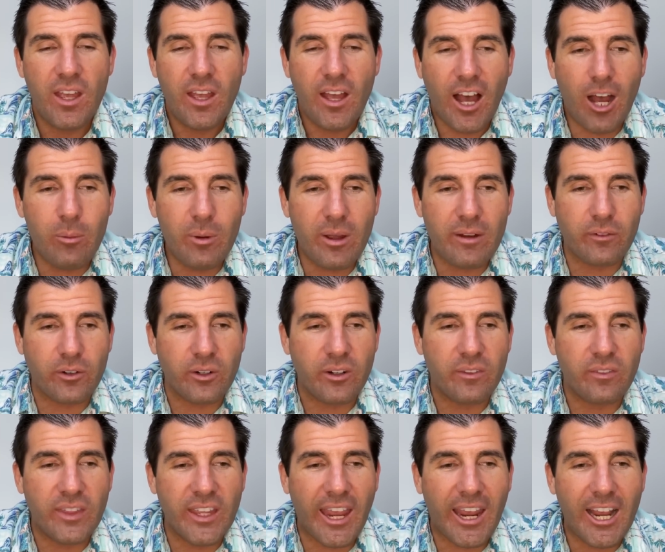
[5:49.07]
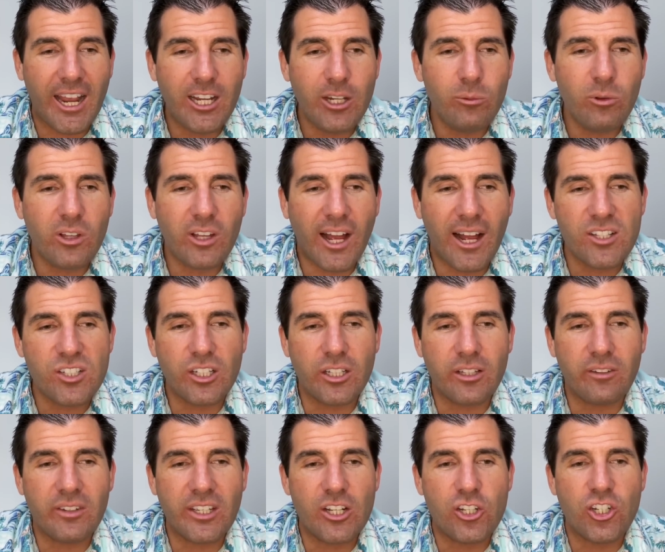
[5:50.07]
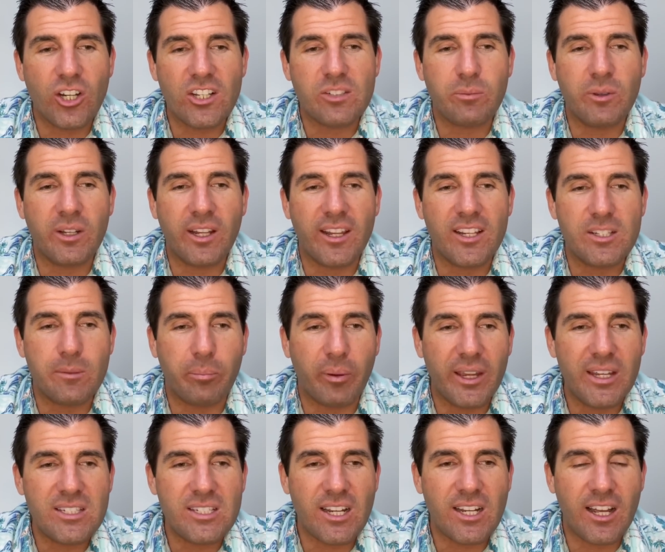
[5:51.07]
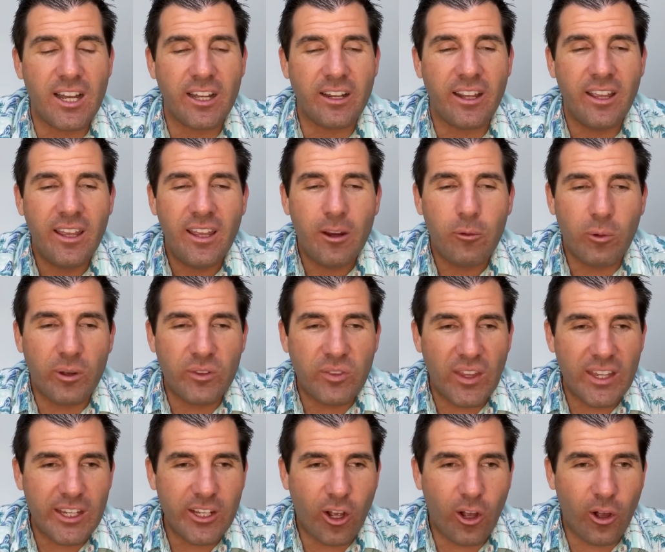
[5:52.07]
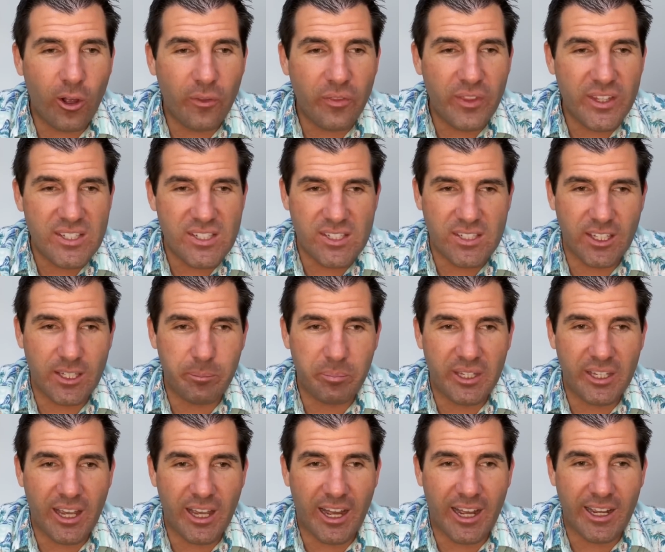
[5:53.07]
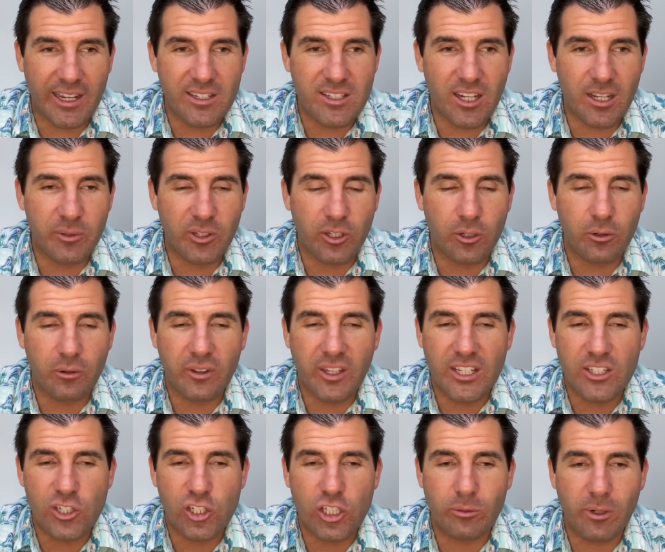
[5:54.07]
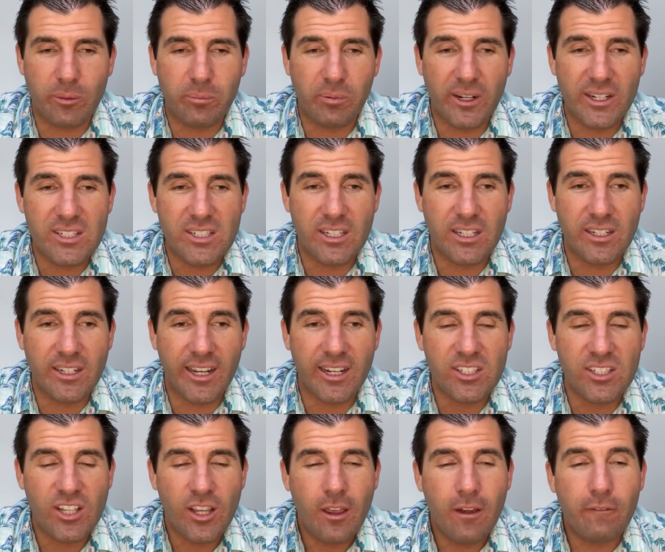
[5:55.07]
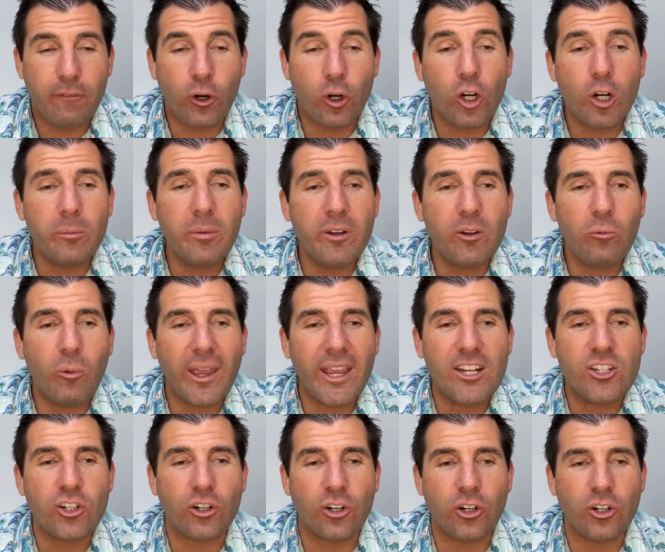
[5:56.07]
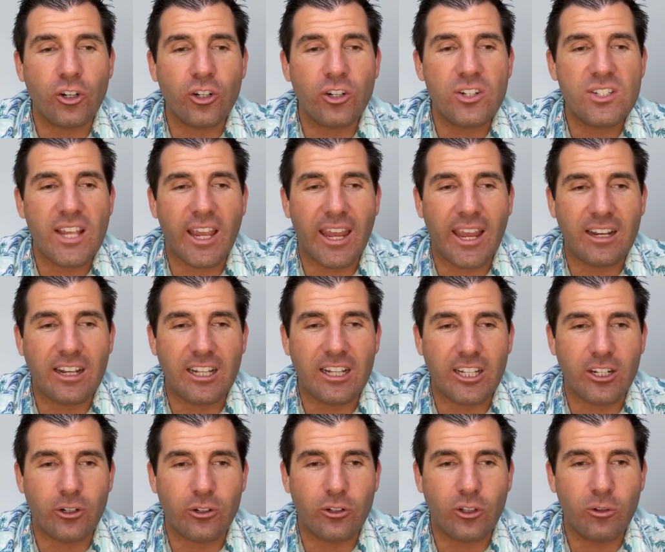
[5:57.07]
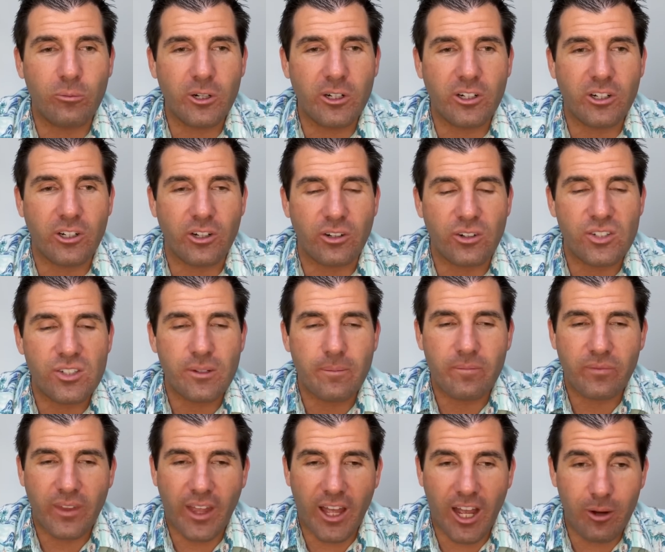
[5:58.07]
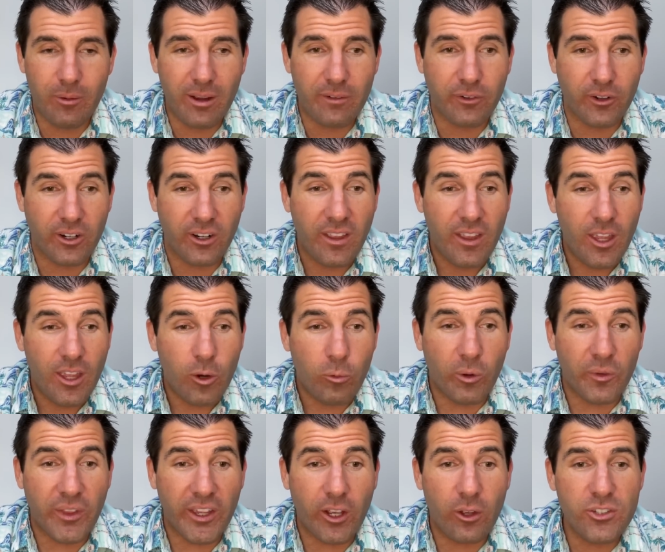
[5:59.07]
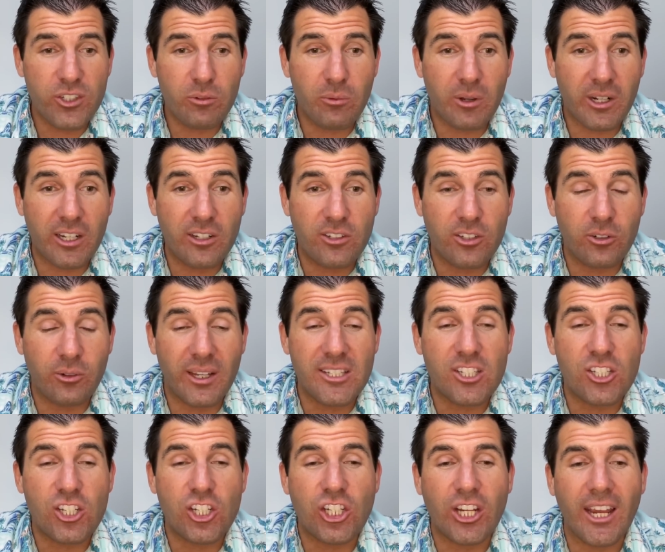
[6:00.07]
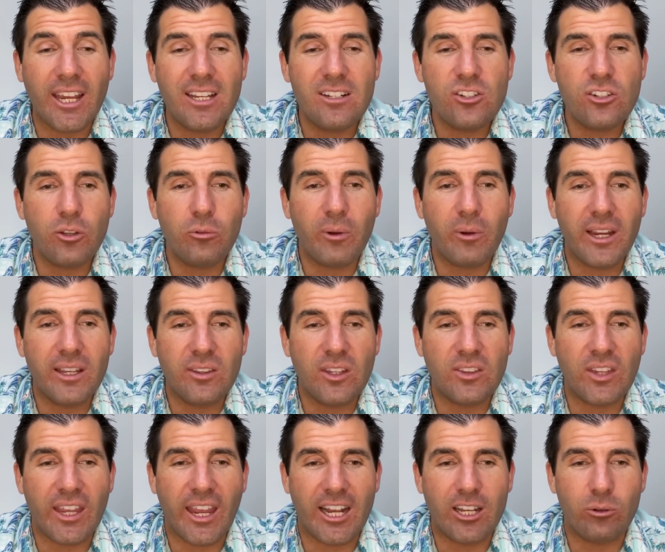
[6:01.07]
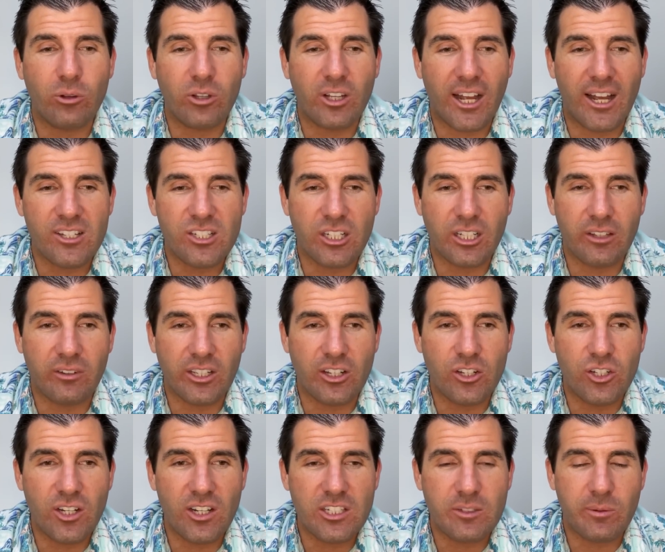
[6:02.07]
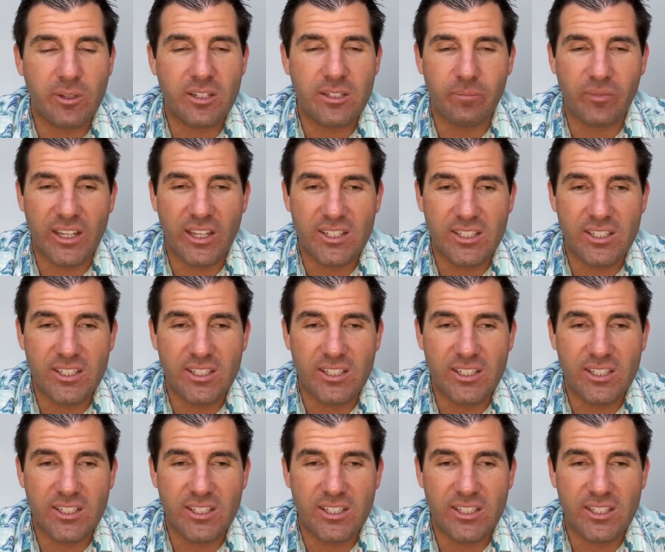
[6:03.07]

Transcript: However, the annual cost of living adjustment is based on what they call the CPIW, Consumer Price Index for urban wage earners and clerical workers. However, what they also want to do is change the way that the annual cost of living adjustment is